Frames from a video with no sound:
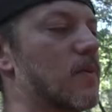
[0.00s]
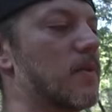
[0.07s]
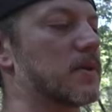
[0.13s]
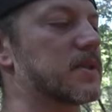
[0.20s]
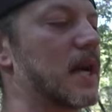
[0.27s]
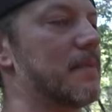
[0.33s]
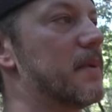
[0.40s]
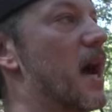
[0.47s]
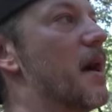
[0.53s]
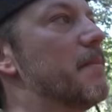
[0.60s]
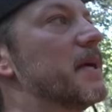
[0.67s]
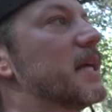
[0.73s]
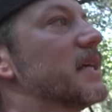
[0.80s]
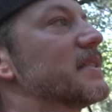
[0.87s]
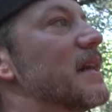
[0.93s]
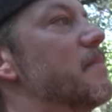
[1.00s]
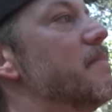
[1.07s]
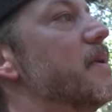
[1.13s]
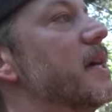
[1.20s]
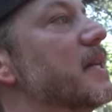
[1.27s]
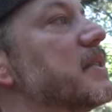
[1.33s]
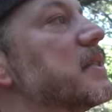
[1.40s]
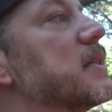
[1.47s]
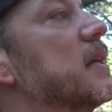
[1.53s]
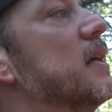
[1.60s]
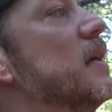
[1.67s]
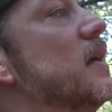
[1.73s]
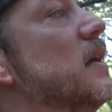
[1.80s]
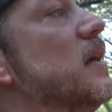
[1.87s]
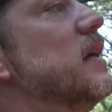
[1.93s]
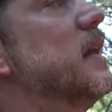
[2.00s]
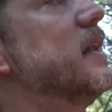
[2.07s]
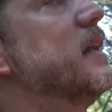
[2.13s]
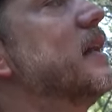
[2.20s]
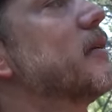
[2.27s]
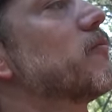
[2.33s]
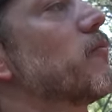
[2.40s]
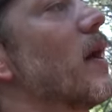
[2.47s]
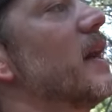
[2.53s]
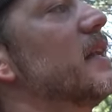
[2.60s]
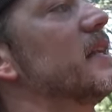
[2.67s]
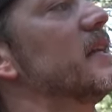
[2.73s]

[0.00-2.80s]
one more time. Not because I missed and hit right